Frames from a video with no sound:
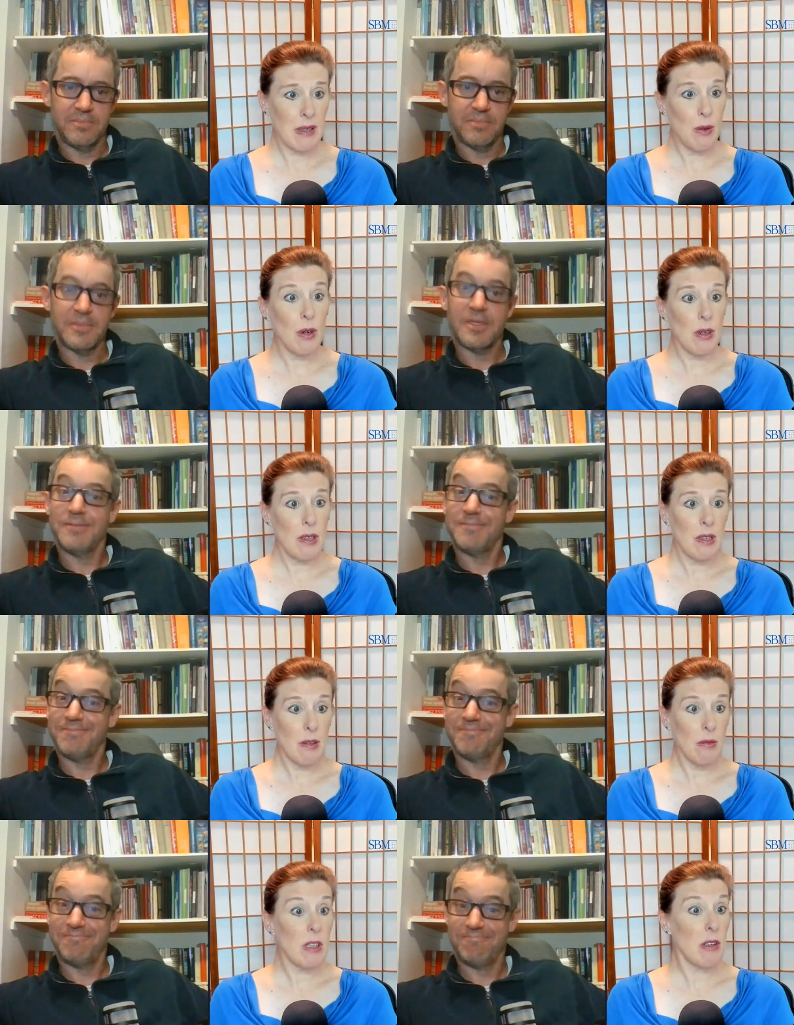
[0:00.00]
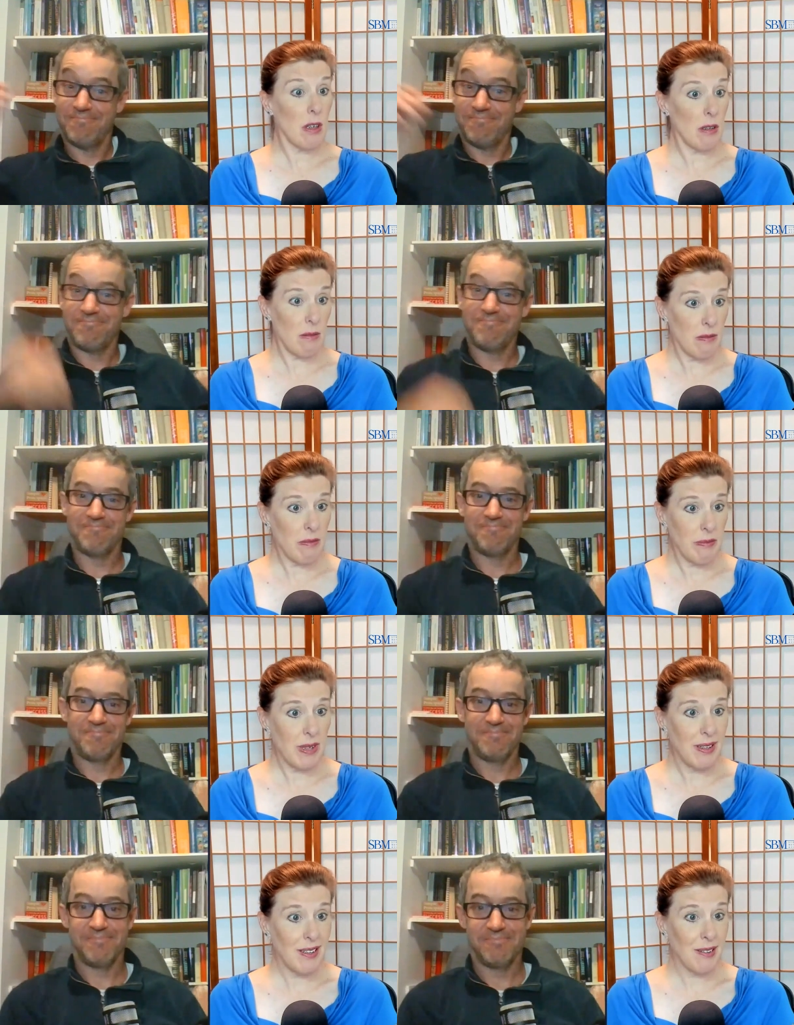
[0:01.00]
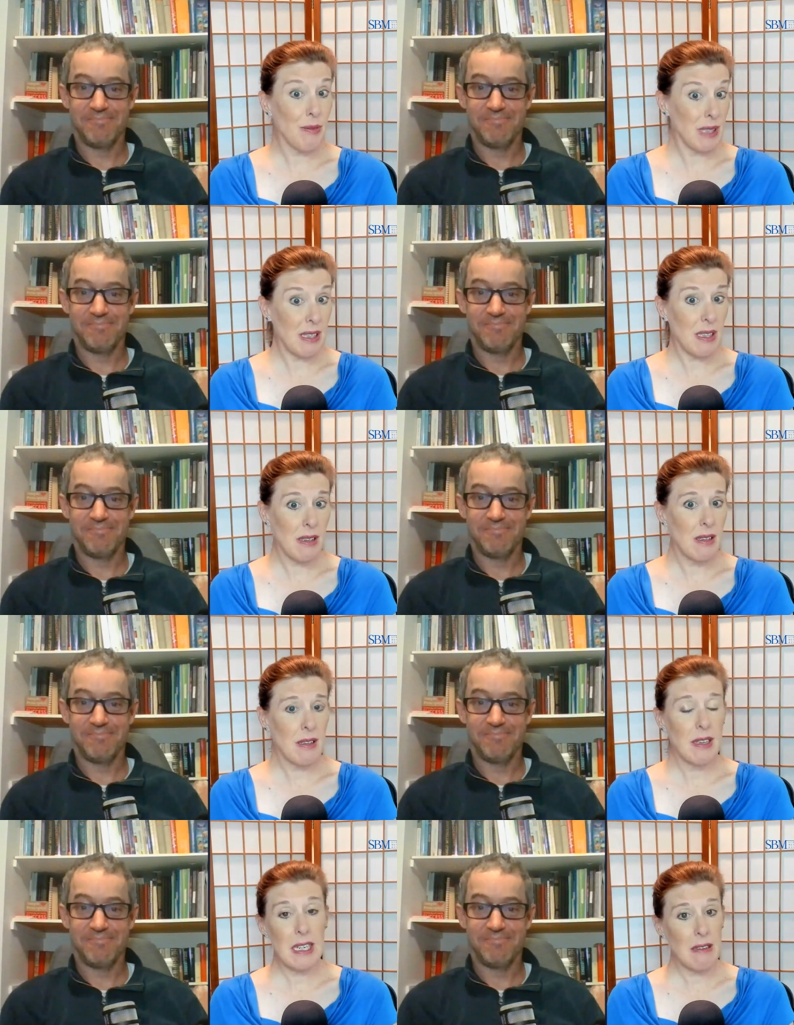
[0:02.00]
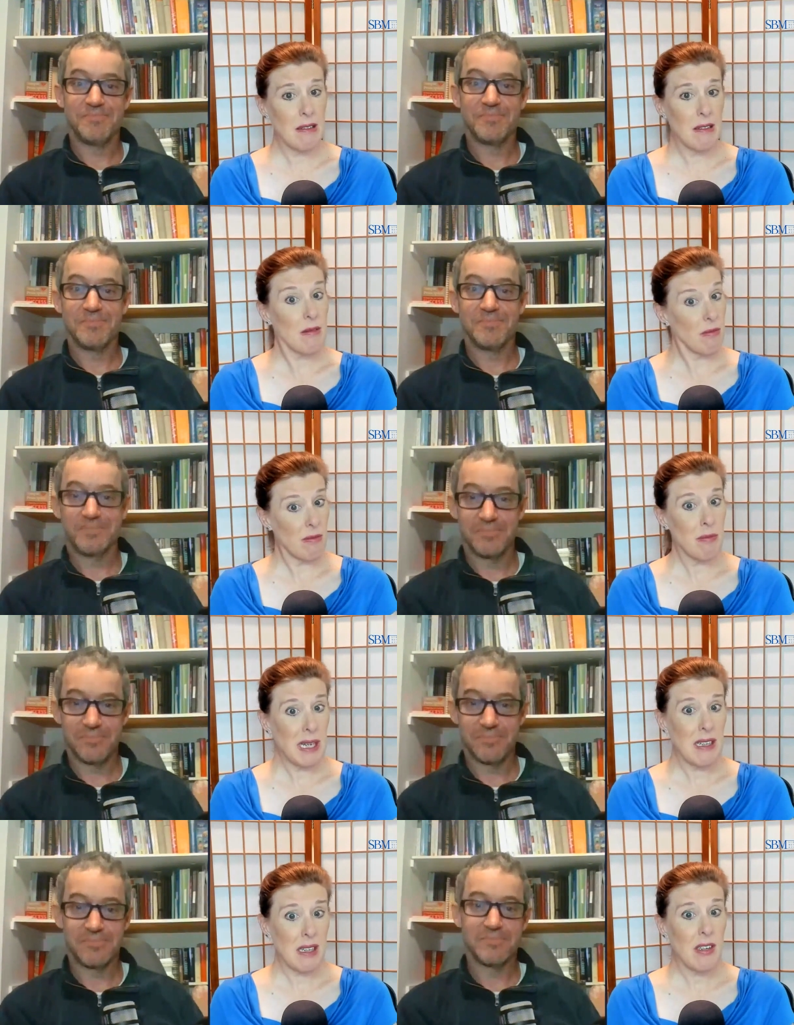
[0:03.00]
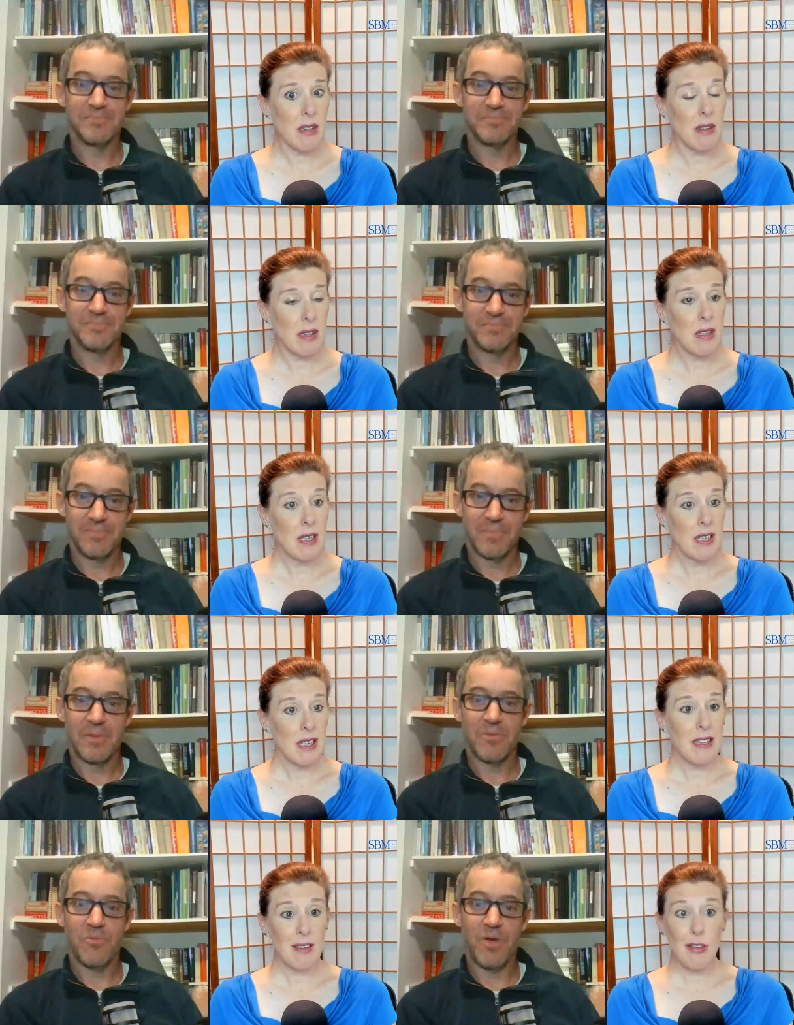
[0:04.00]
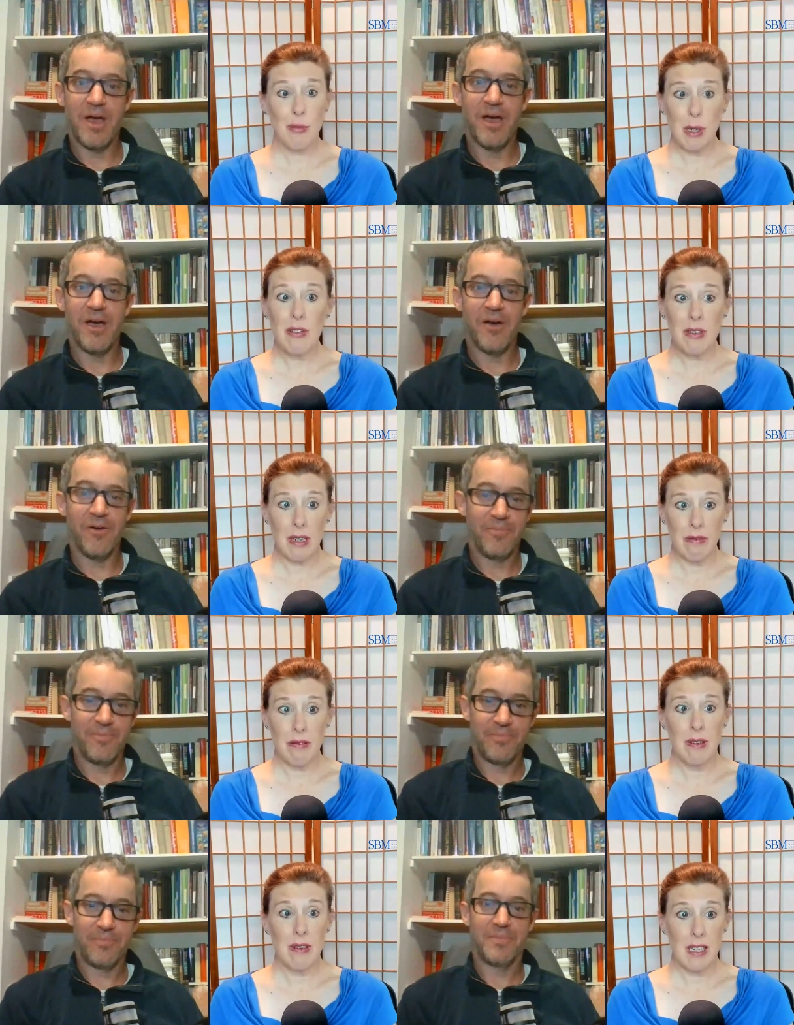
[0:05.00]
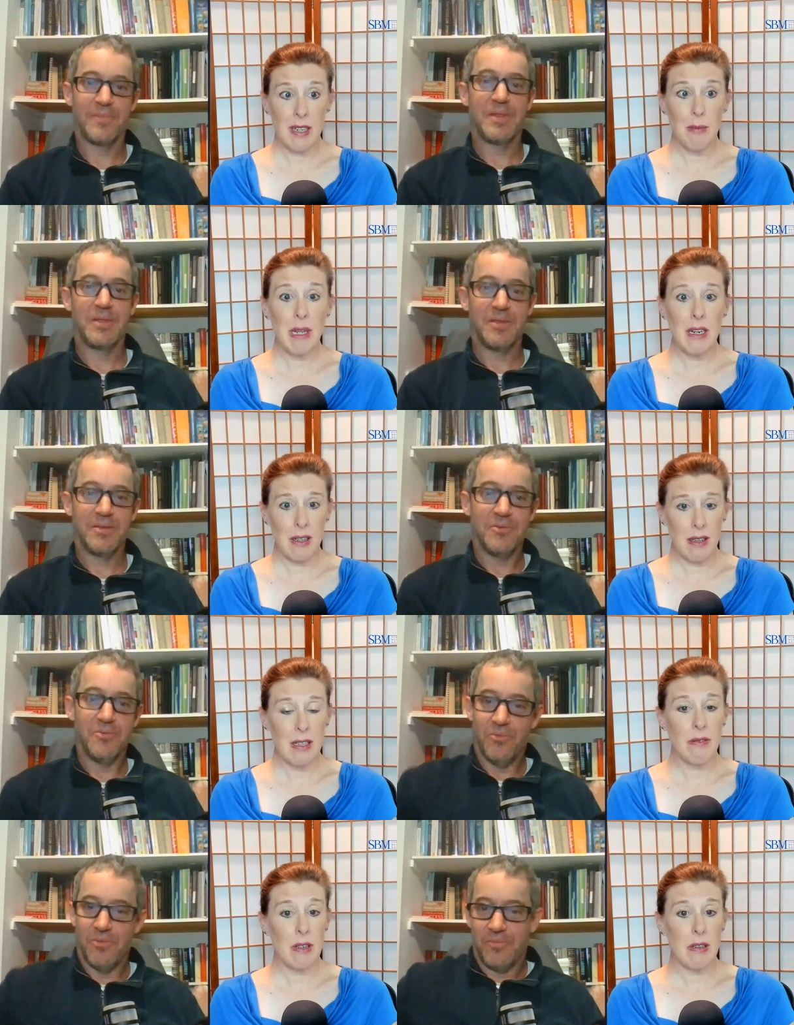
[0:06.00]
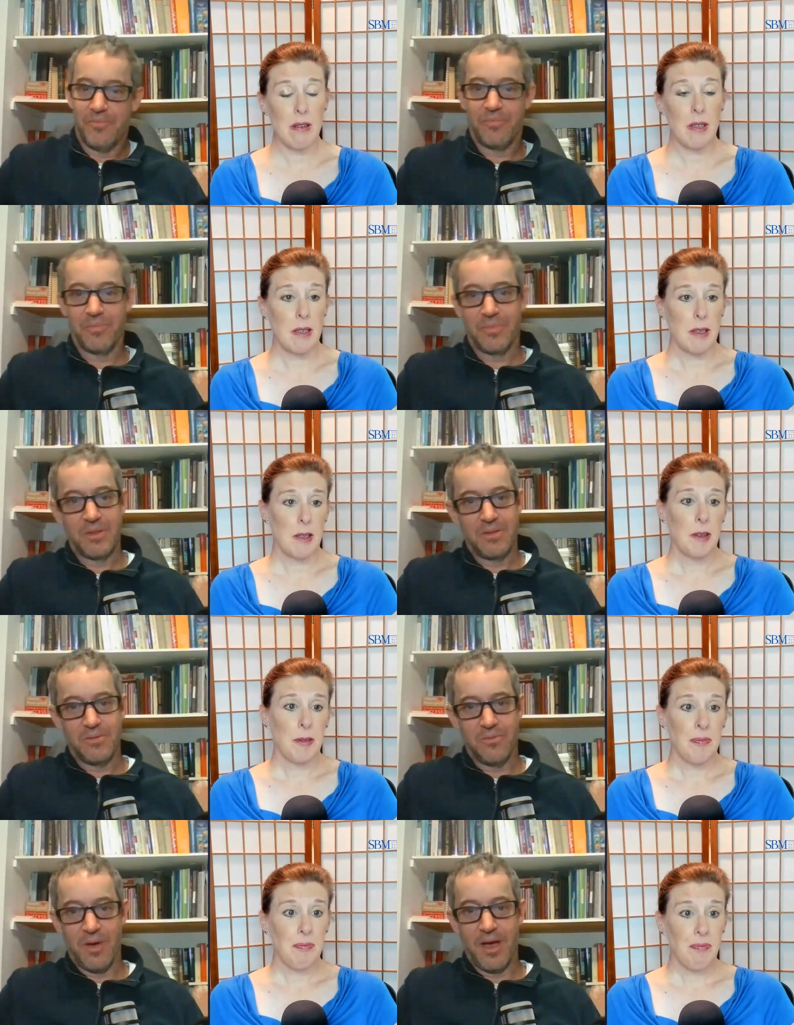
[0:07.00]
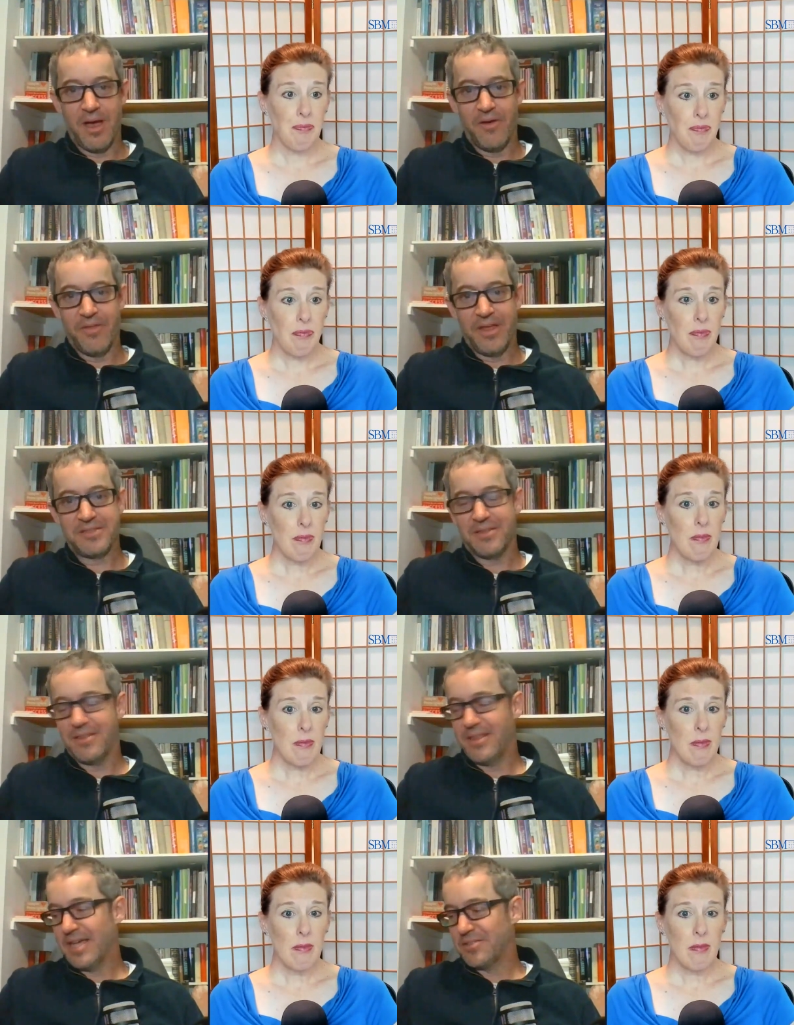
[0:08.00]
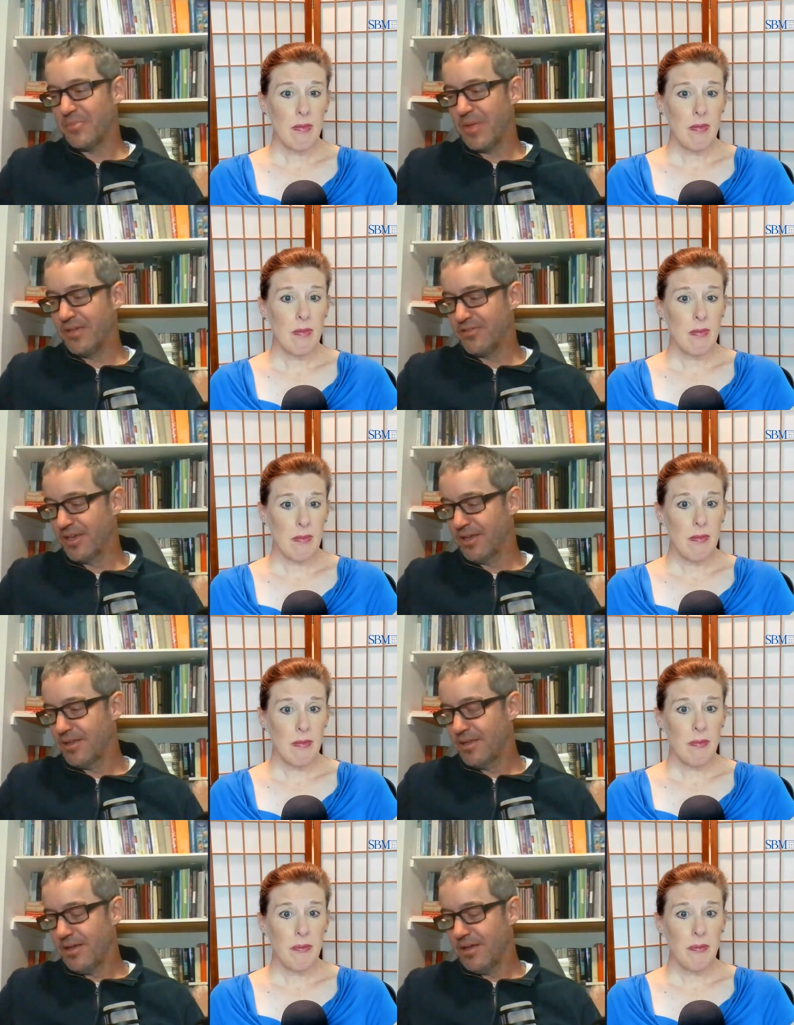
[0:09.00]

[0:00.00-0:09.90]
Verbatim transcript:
Speaker 1: or return? Really? Like, pay attention. It's the small stuff.
Speaker 2: Wow. That make all the difference. Wow. That's amazing.